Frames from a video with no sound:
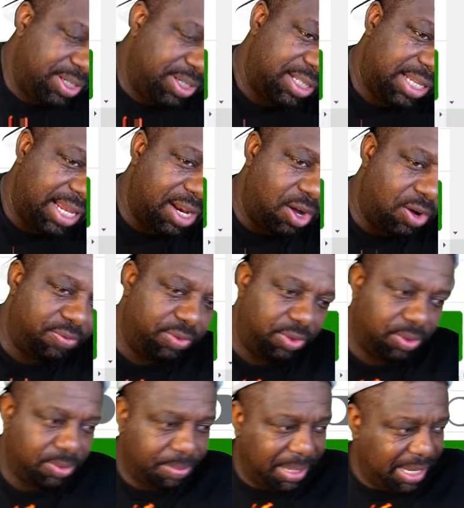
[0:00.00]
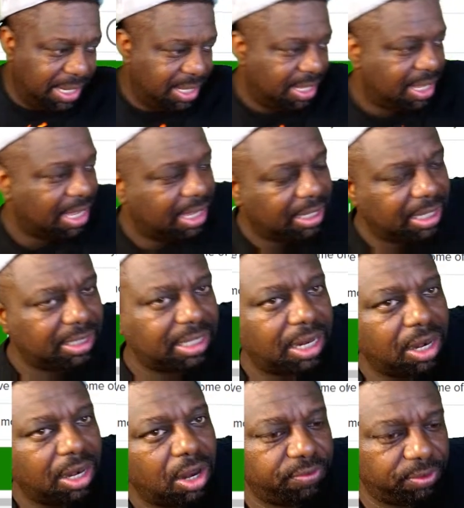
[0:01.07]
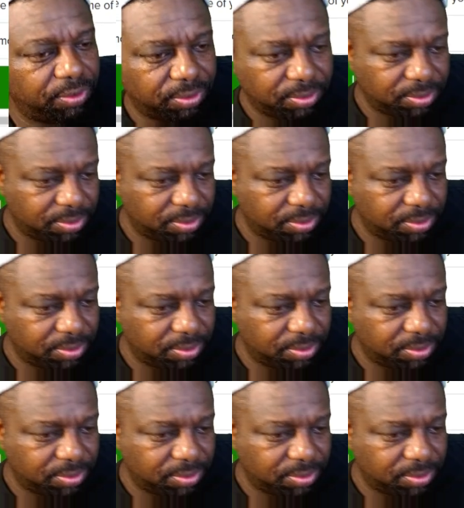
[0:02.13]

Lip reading: get that off you, man. Get that off you.